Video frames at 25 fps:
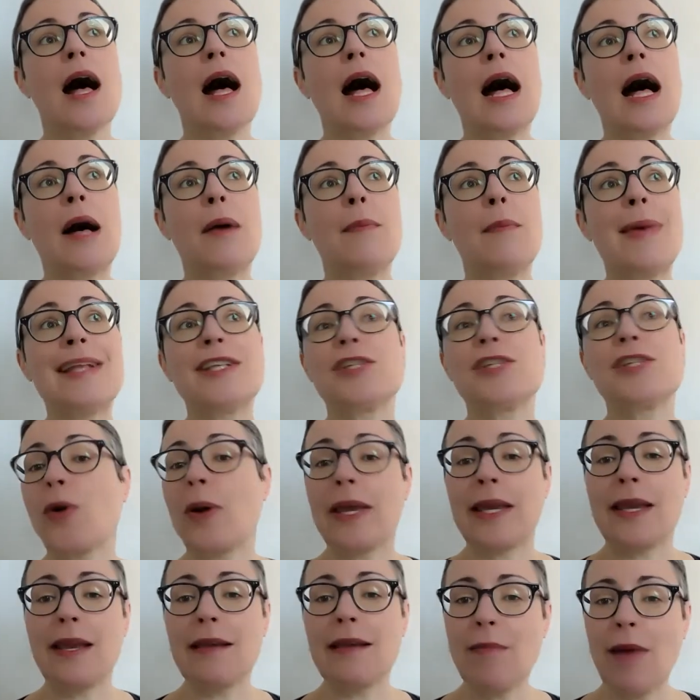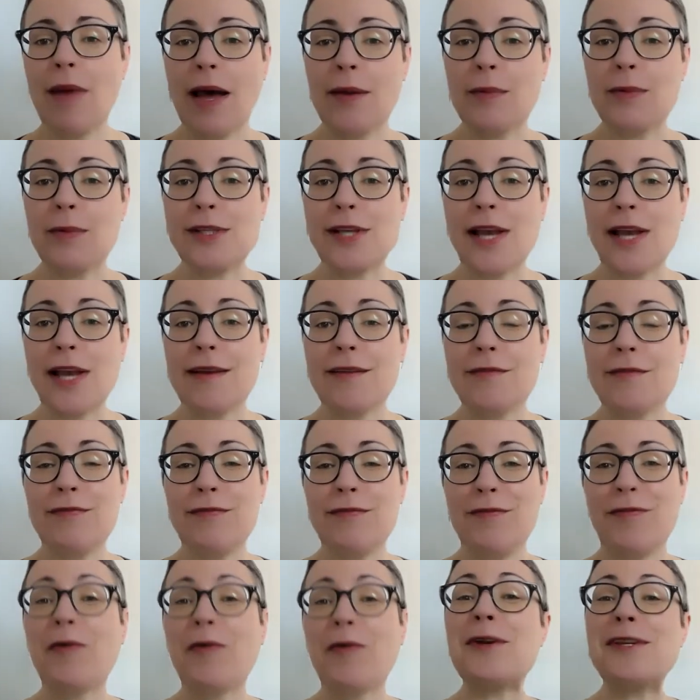And so I was kind of
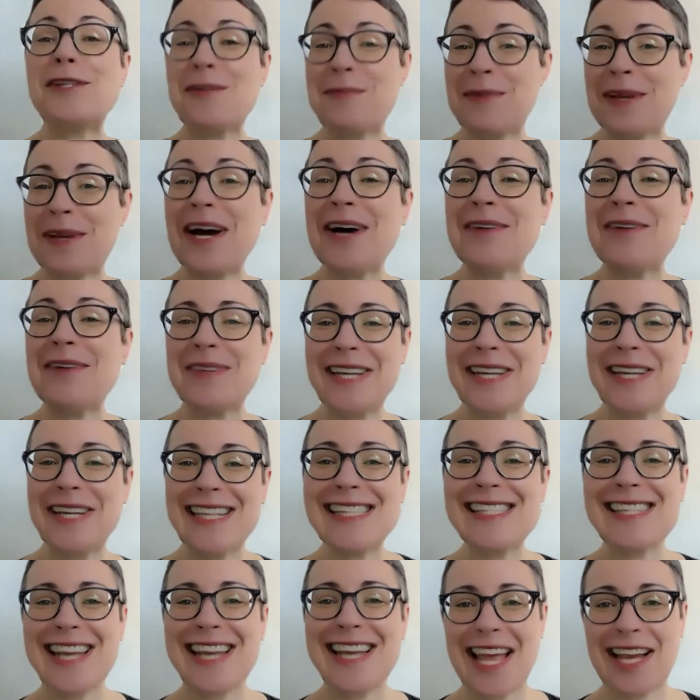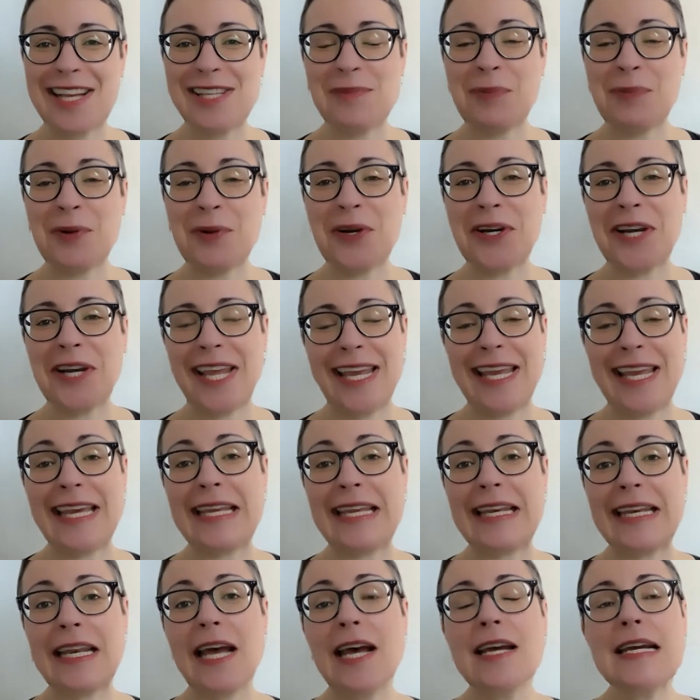forced to become an instant expert
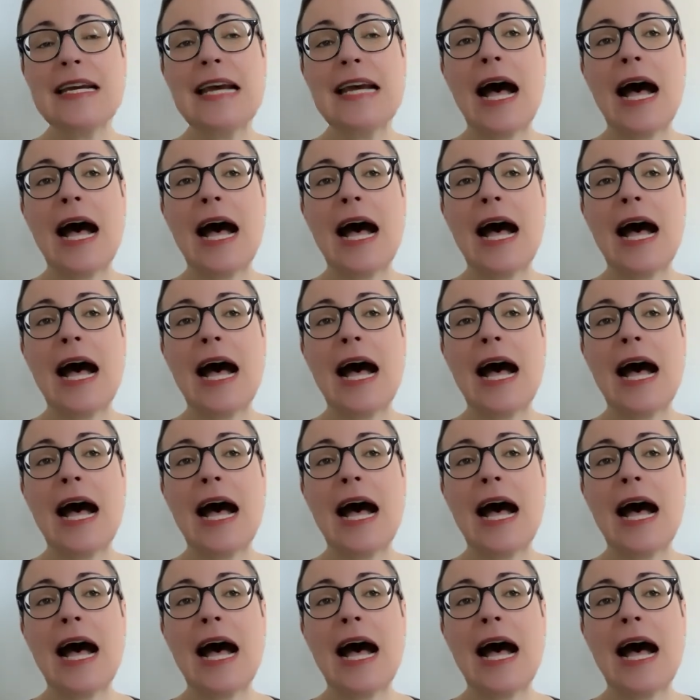in